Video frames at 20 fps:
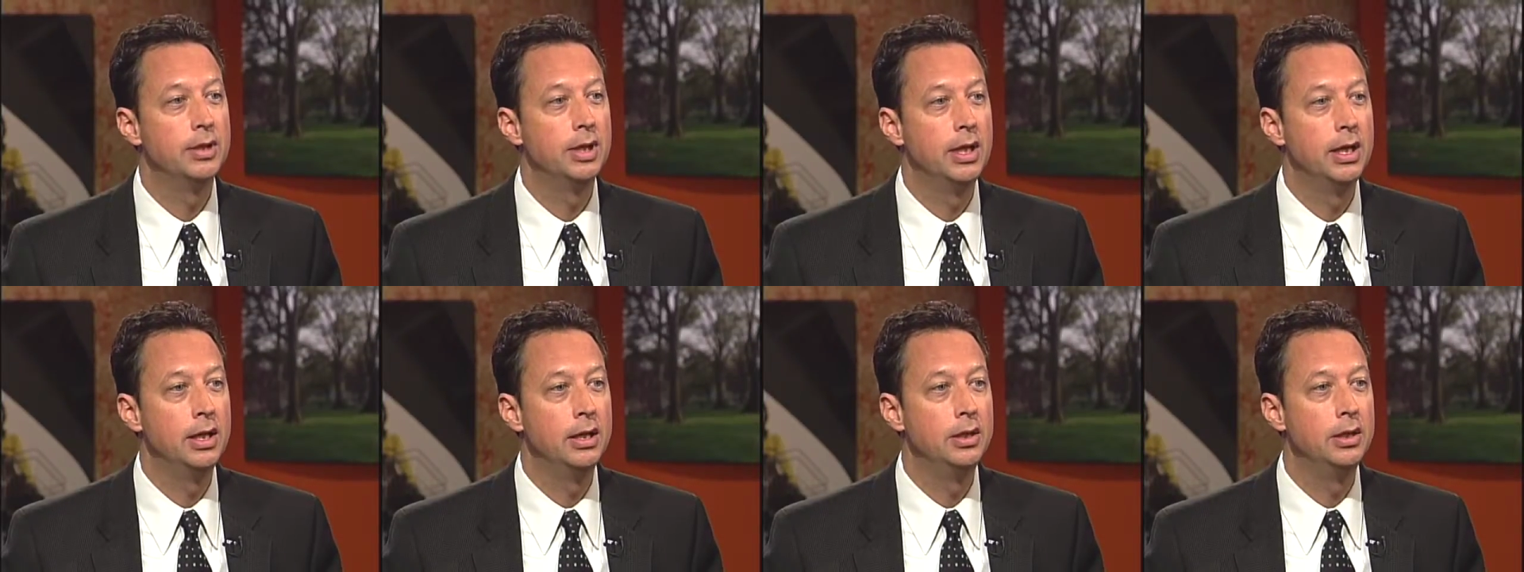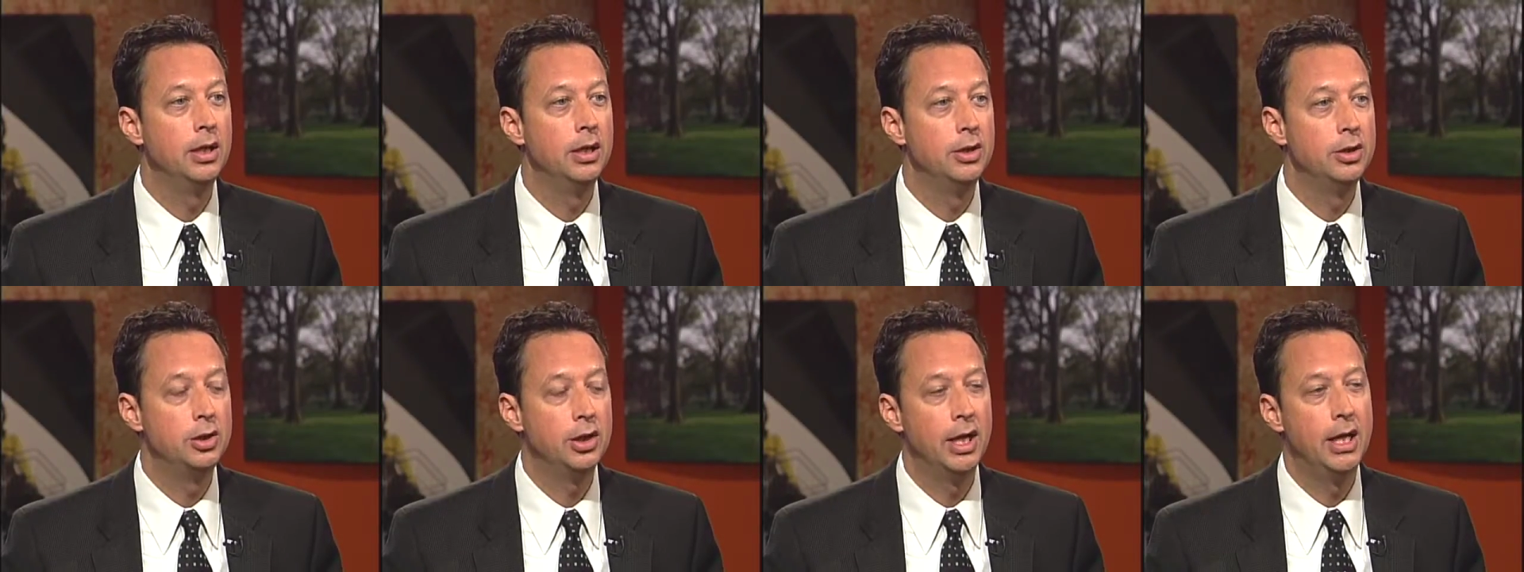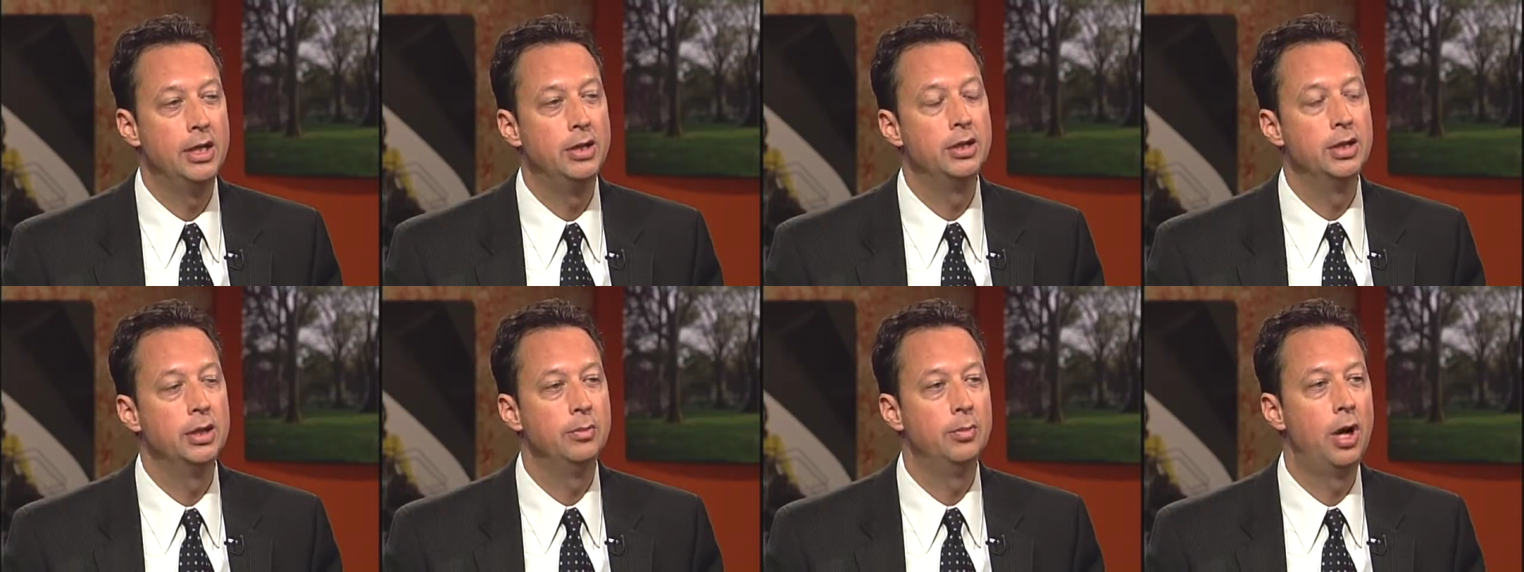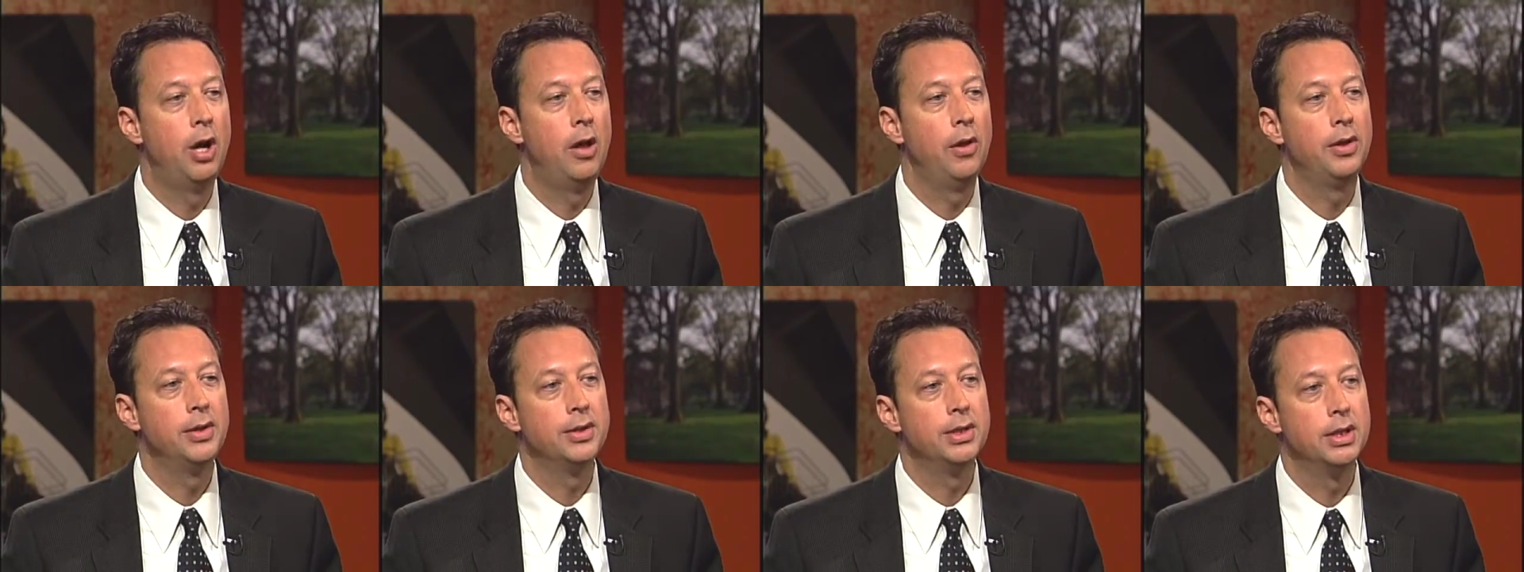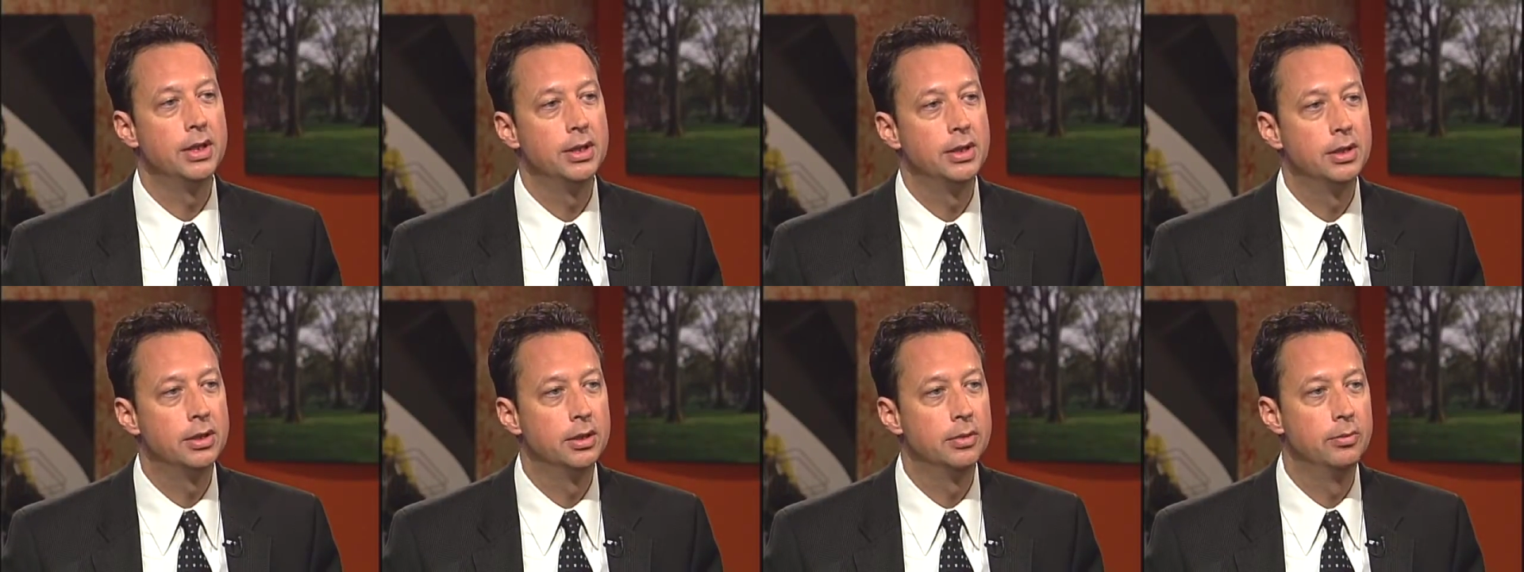and changing
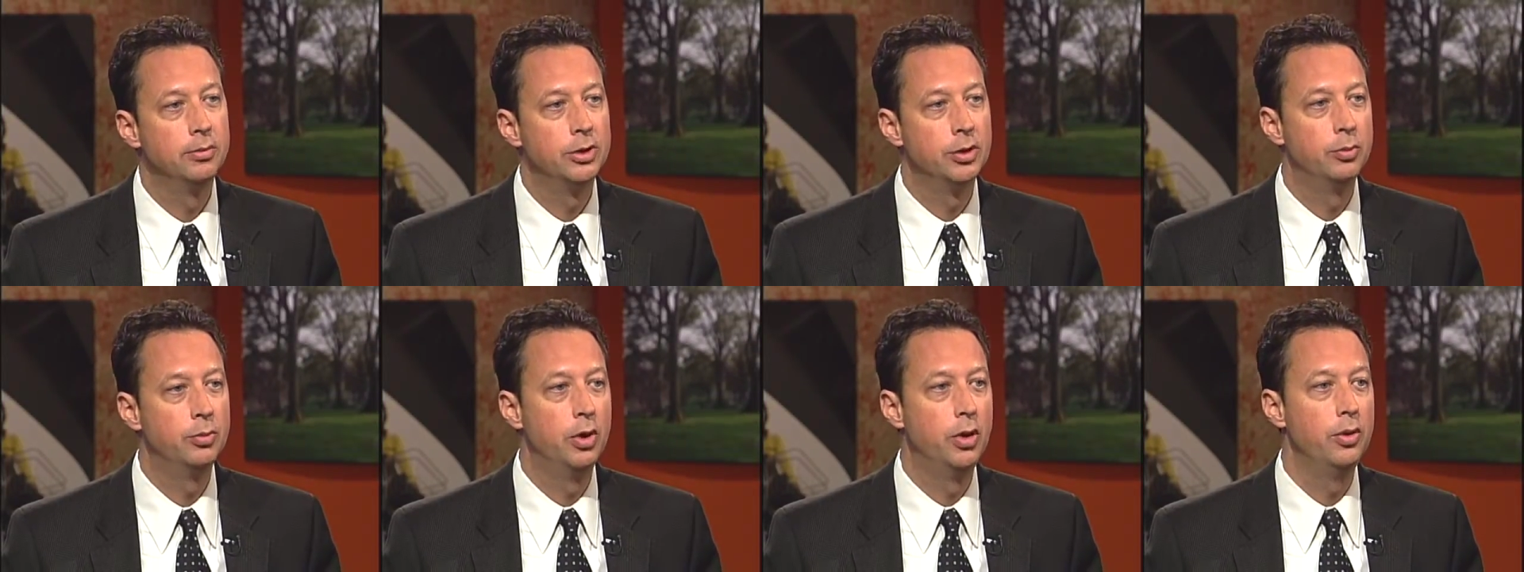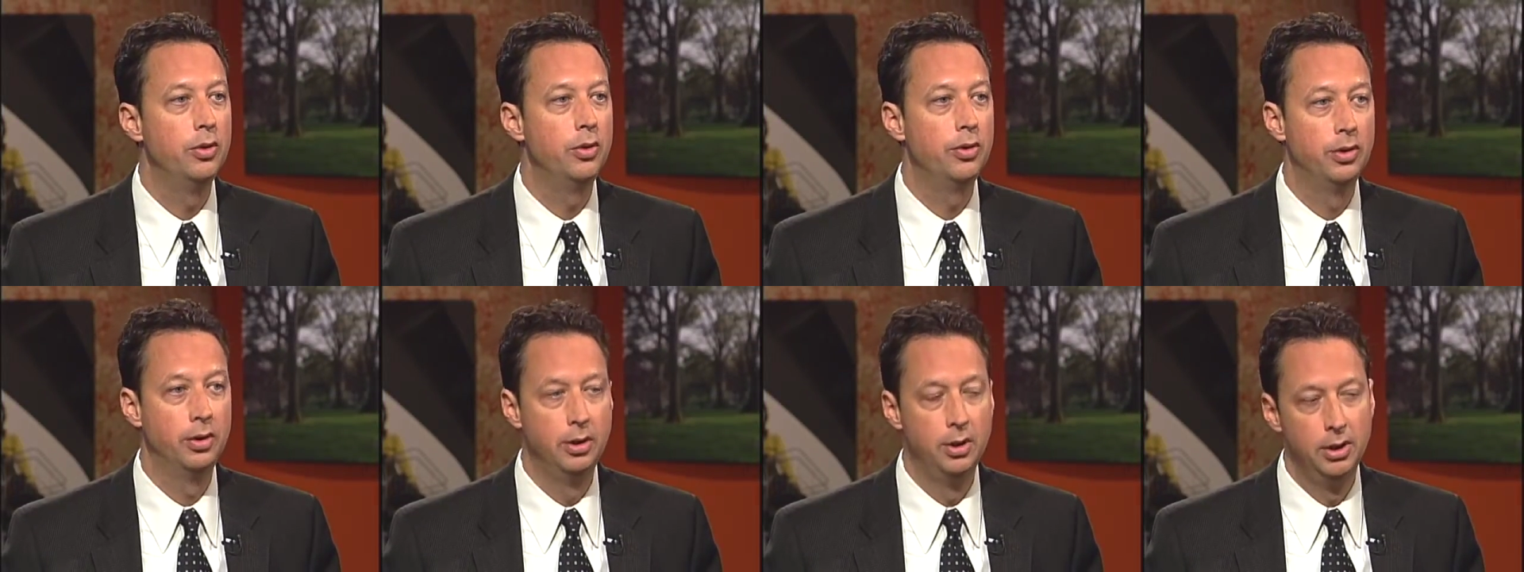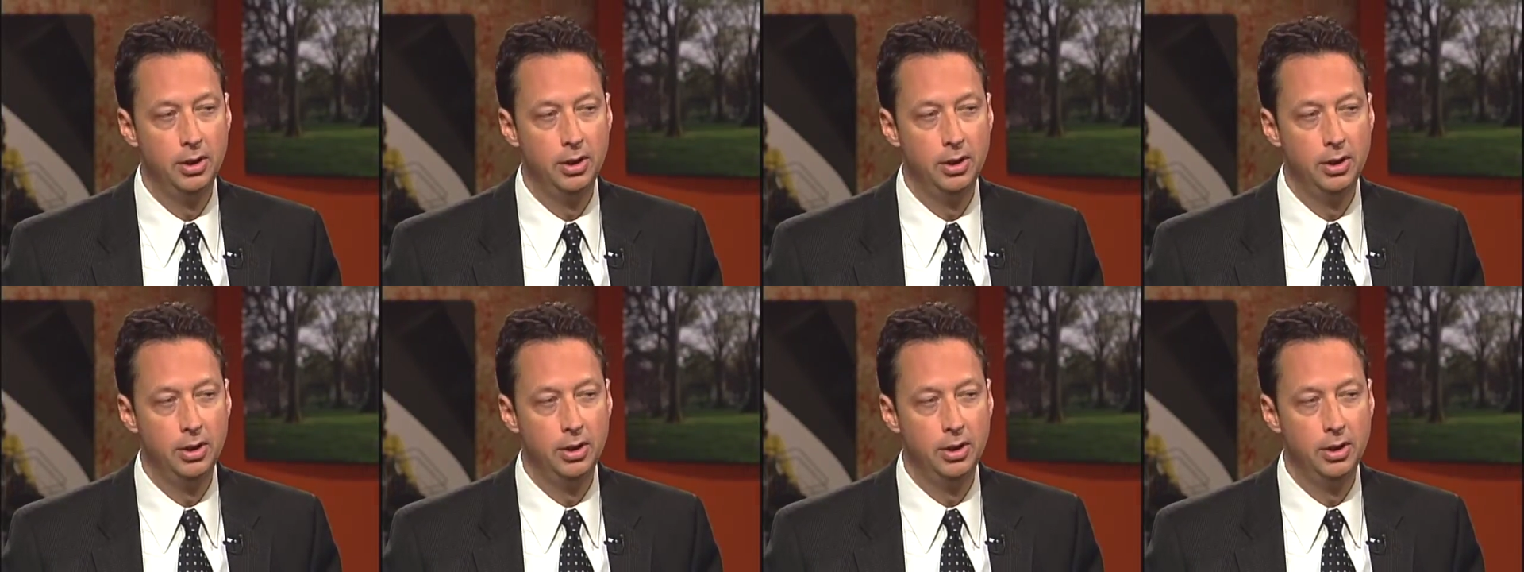policies to both